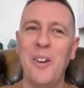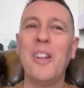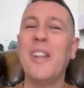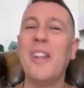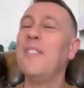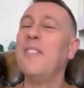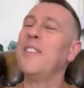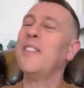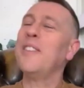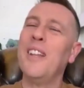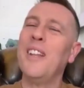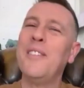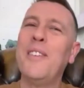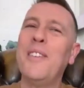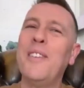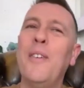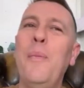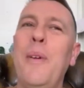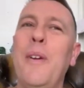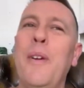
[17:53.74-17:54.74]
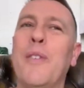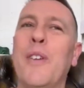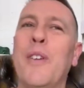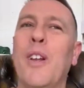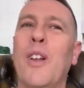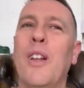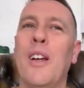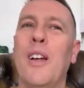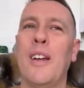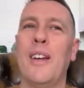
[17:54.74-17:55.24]
Well, let's have a bit of
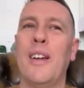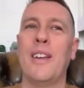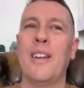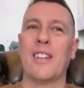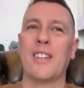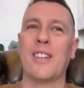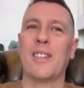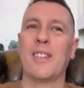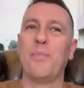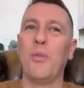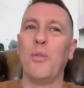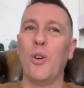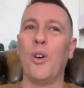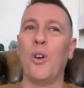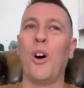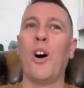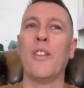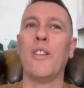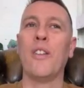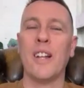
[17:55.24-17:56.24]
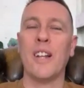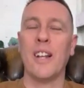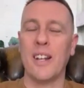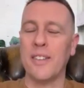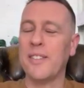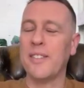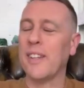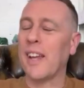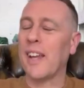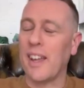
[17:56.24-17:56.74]
a explore on the
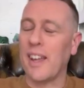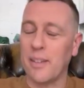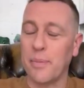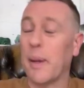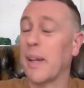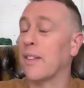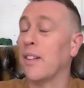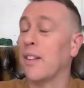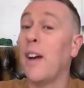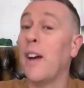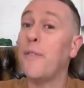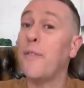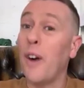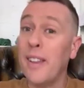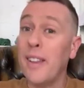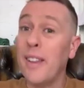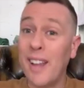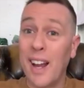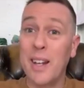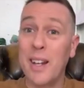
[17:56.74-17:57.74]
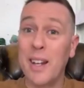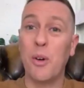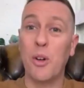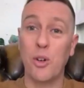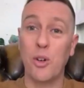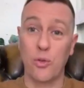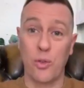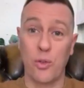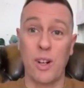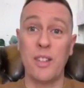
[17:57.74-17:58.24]
holistic aspects, and I find that honey
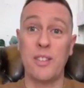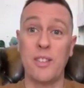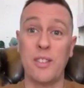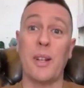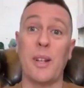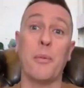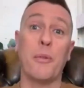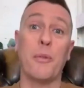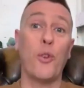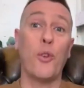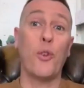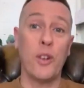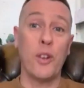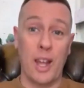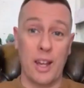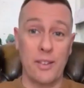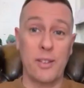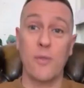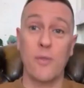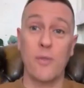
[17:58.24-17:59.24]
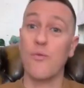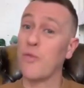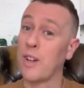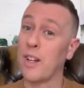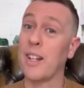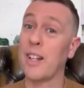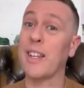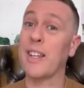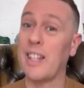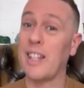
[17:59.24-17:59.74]
myrtle really steps forward and has some
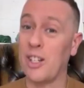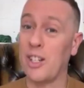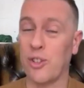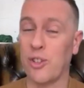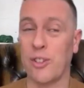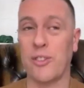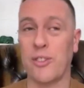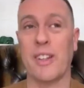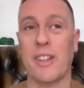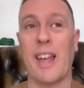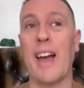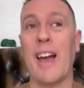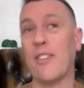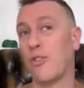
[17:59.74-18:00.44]
really interesting